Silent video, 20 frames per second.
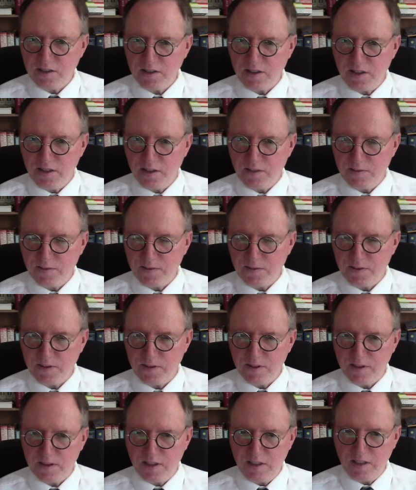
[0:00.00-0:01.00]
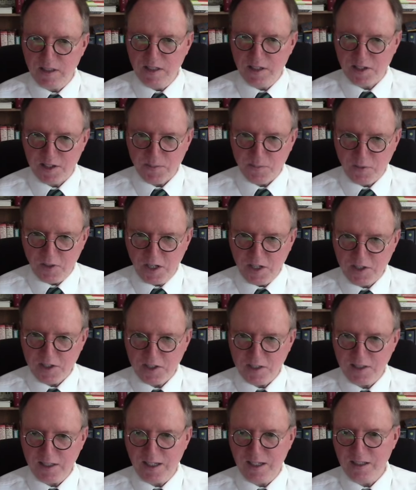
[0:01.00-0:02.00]
of the
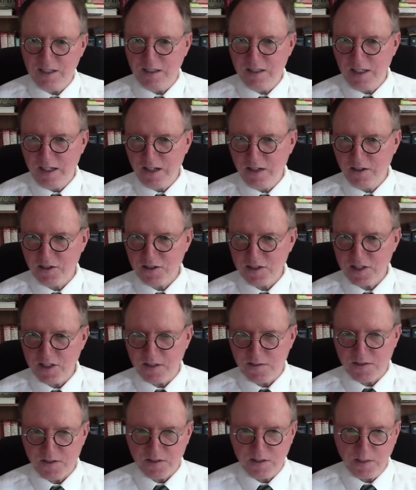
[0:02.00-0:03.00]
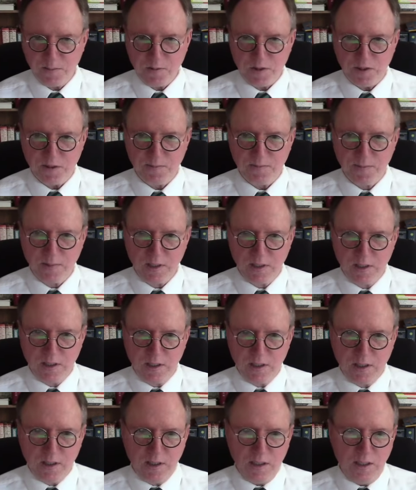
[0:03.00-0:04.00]
inspiration and inerrancy of Scripture.
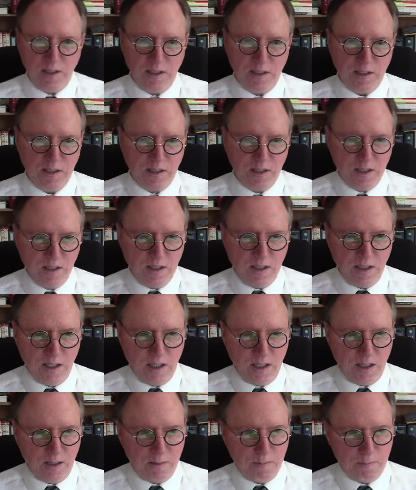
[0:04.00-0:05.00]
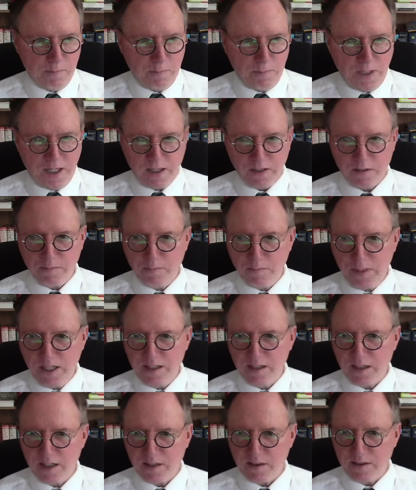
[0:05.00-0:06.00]
In uh, modern
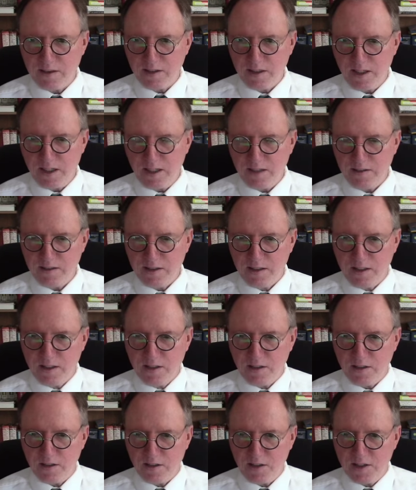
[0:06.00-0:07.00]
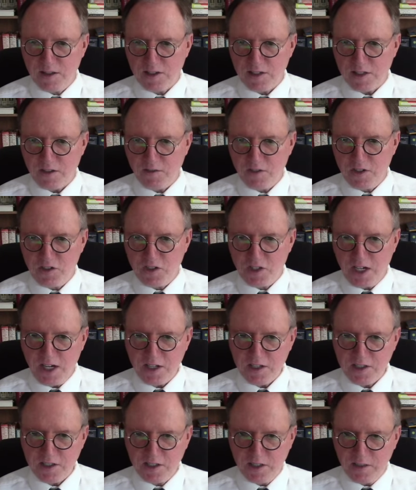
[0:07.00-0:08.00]
mainline thought, there is a
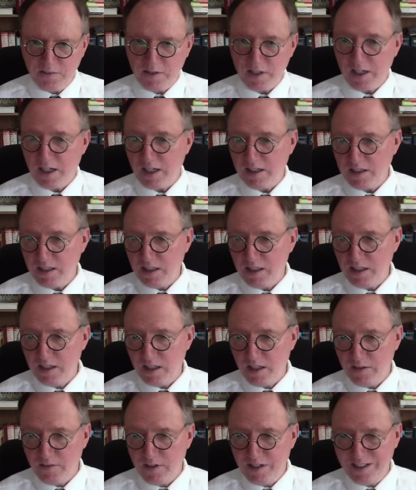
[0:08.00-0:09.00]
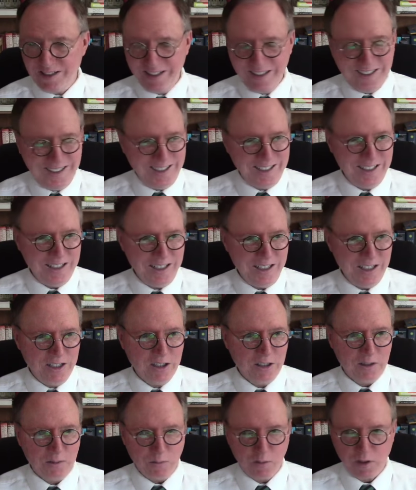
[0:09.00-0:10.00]
rejection of the idea of an
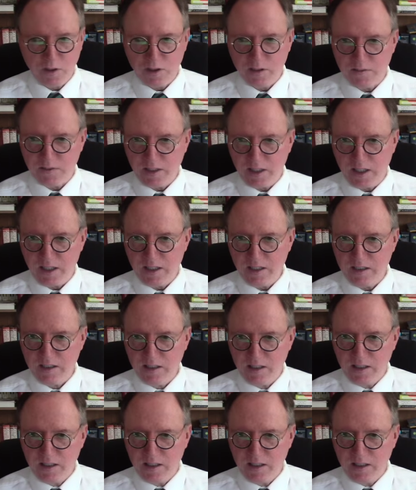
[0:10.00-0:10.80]
inerrant Word of God,